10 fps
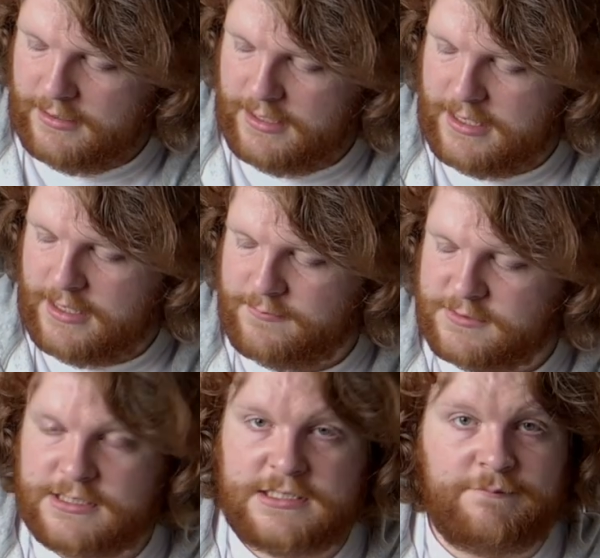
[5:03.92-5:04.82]

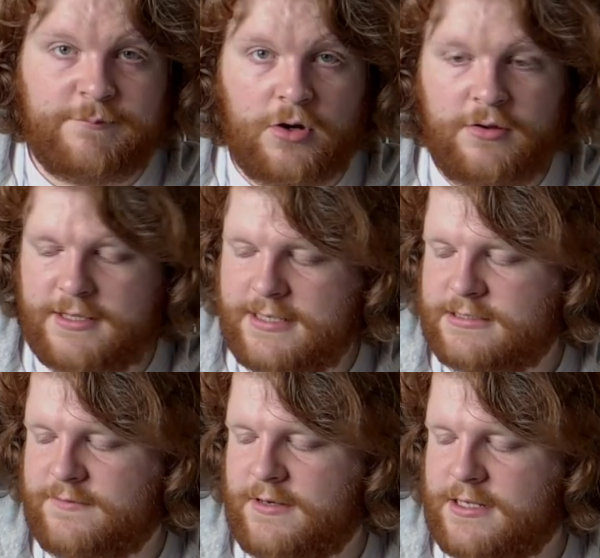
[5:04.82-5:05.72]
Since I've bought the
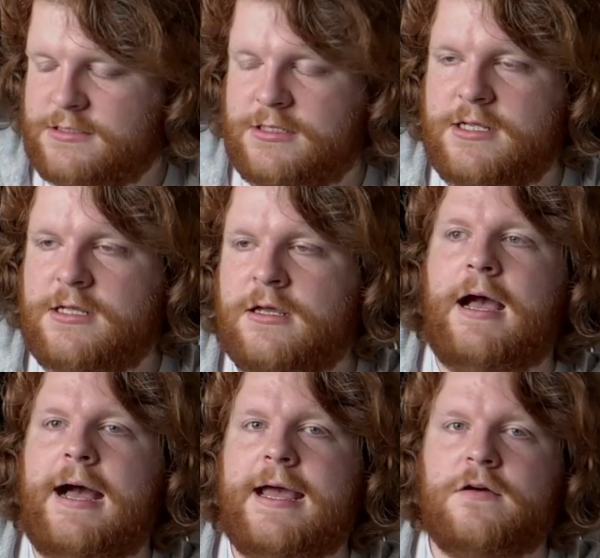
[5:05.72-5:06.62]
A7S III,
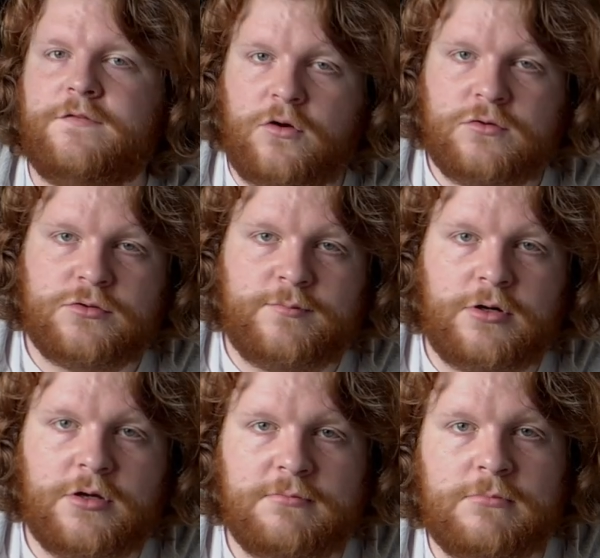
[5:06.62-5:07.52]
I have also
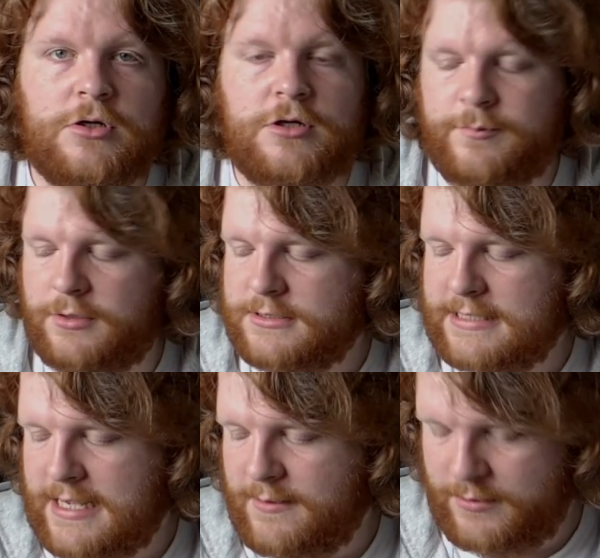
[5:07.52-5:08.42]
bought the Monitor Plus
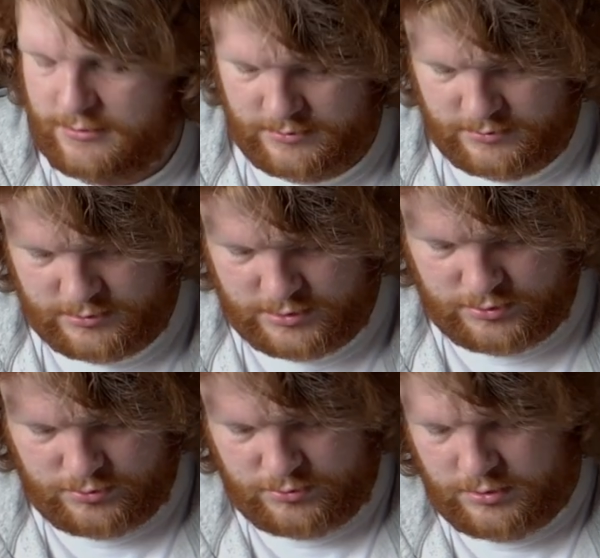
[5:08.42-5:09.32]
app.
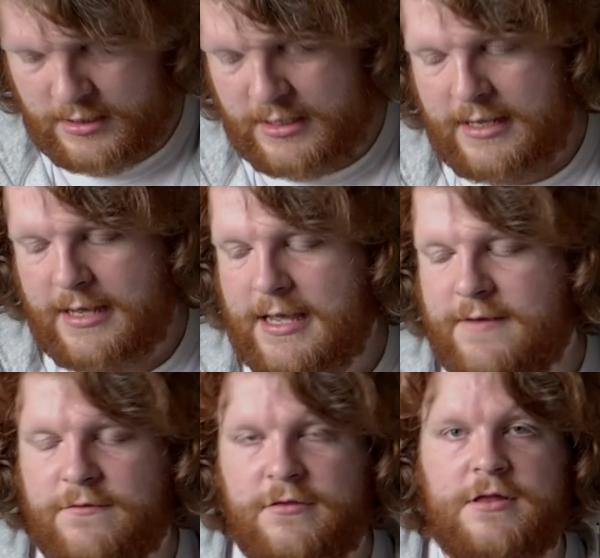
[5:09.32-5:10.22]
So
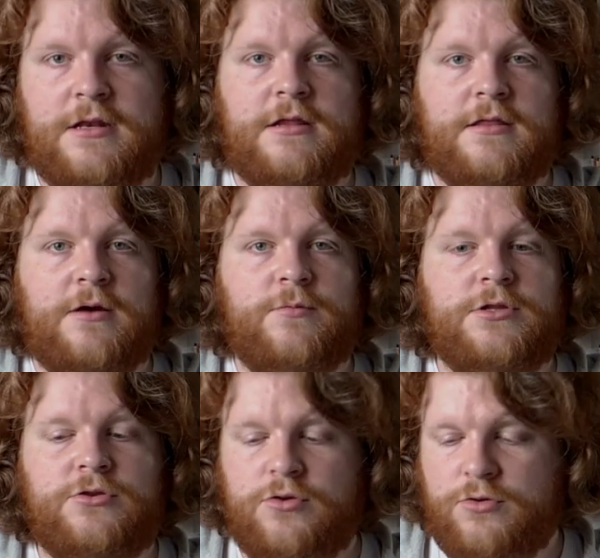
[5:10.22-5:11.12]
everything that we
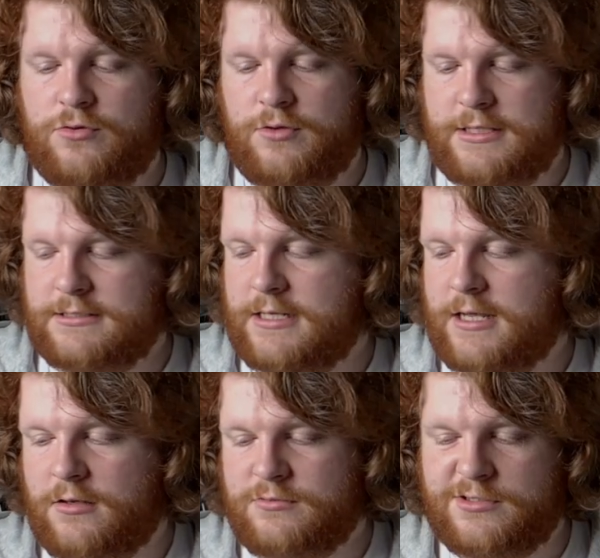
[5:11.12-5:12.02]
do is
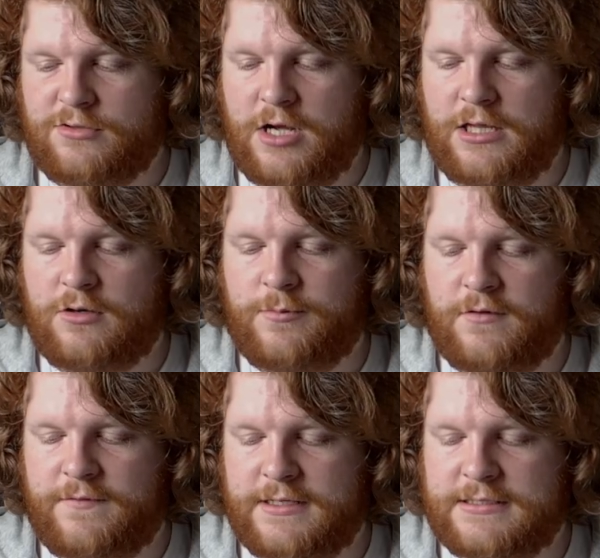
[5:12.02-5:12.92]
now just got a little bit
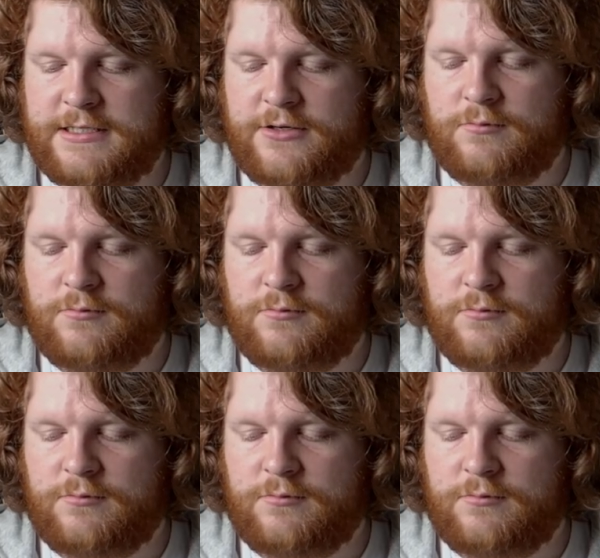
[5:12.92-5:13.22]
of an external